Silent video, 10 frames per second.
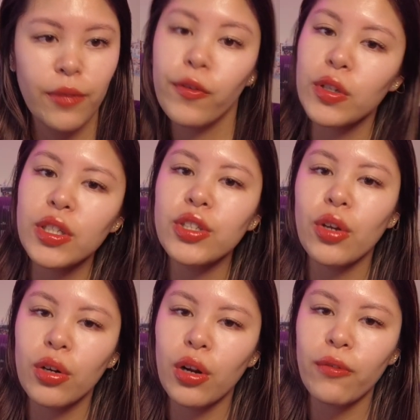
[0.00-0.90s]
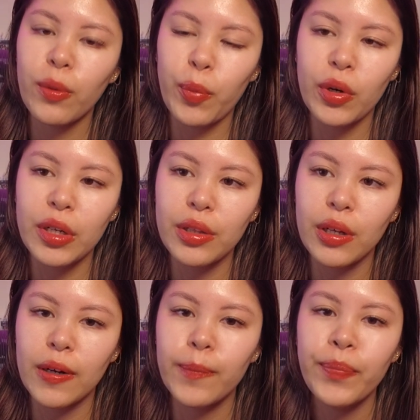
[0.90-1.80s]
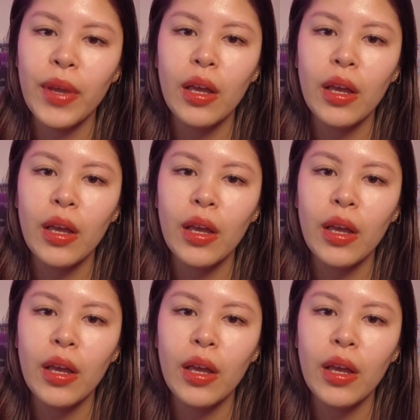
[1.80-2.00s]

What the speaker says: At first, it started off with pretty litter.